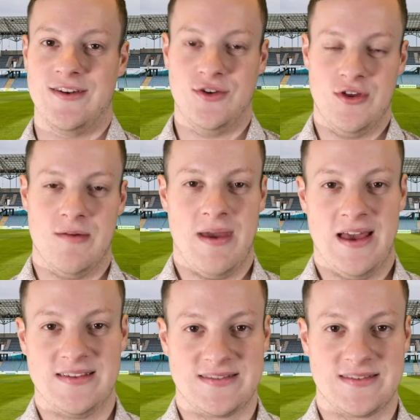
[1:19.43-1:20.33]
and do their
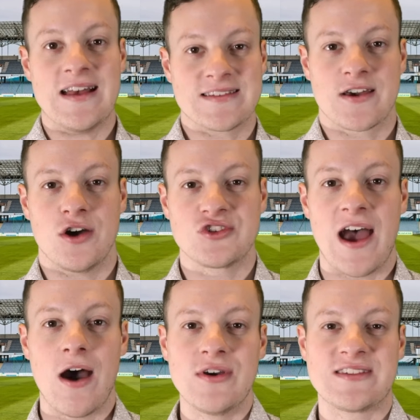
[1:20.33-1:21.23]
best. As a coach,
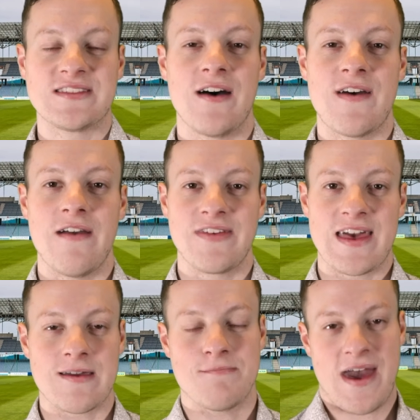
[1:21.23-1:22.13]
I always love having
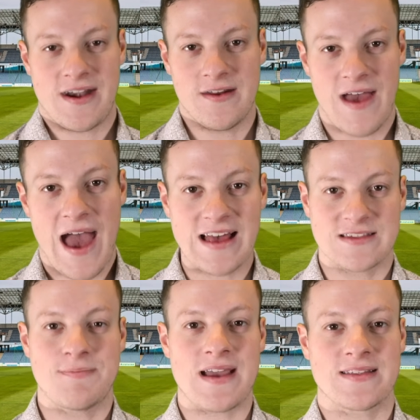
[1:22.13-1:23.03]
that competitive
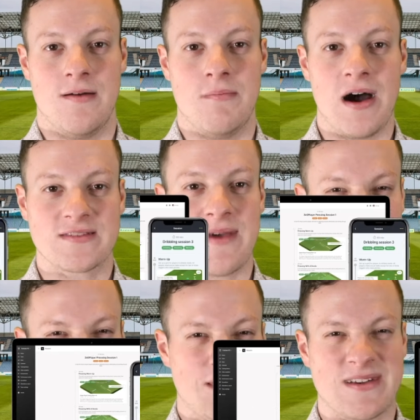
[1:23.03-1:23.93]
aspect amongst my
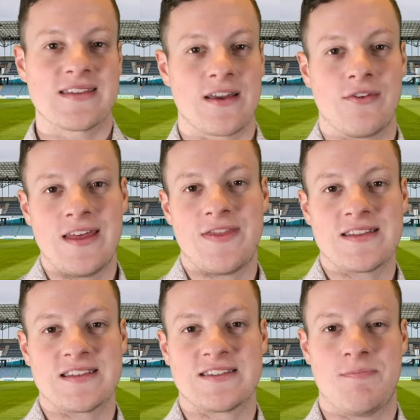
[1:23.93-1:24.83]
team because I really
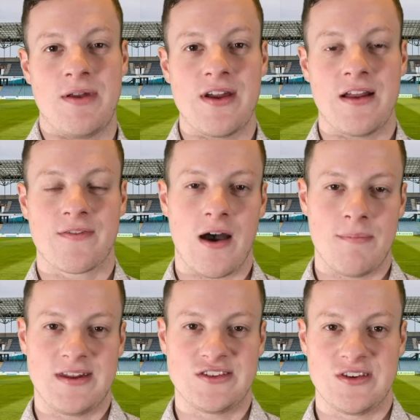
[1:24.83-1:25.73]
think the spirit of
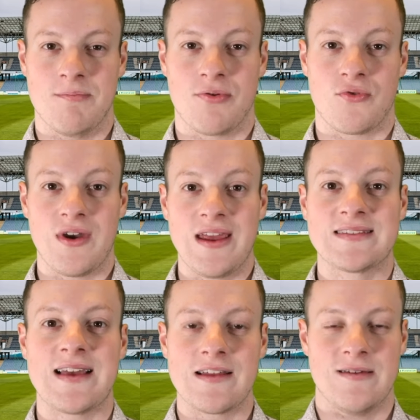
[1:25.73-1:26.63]
competition
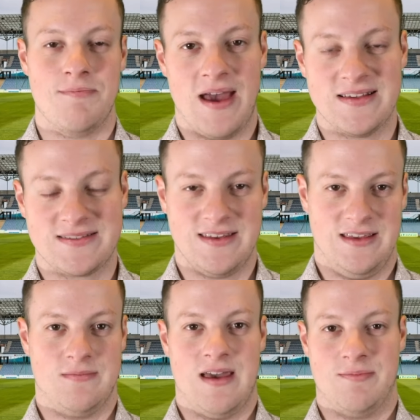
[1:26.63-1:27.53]
brings out the best
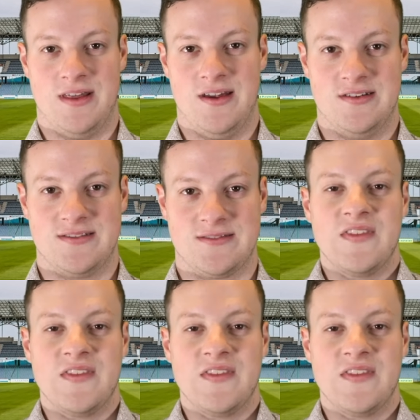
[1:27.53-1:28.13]
in my players.